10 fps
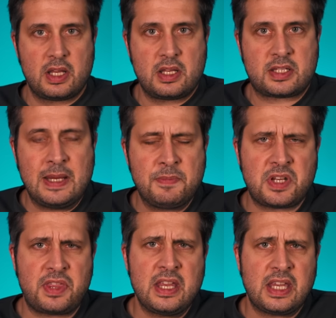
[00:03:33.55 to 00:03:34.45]
seems to
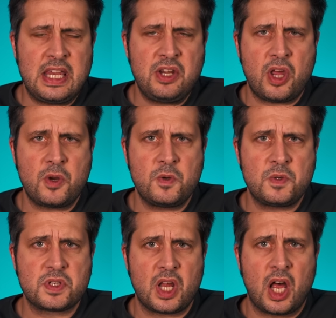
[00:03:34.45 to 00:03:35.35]
think he
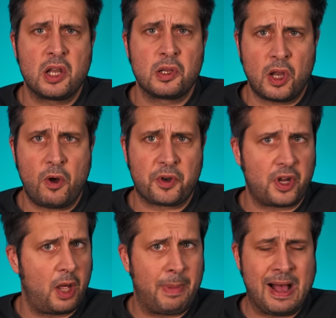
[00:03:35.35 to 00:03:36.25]
knows a lot
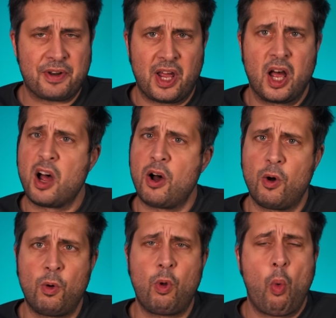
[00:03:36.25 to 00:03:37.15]
about a
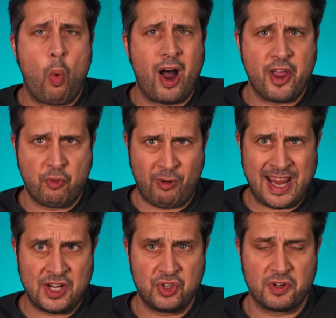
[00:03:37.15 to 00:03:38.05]
whole wide
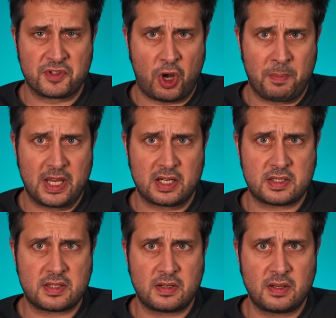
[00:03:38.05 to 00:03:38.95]
range of
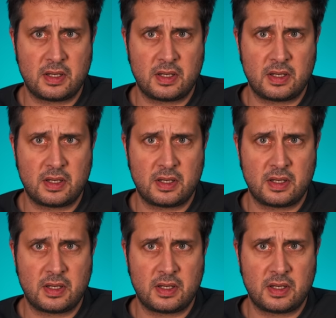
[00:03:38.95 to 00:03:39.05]
topics.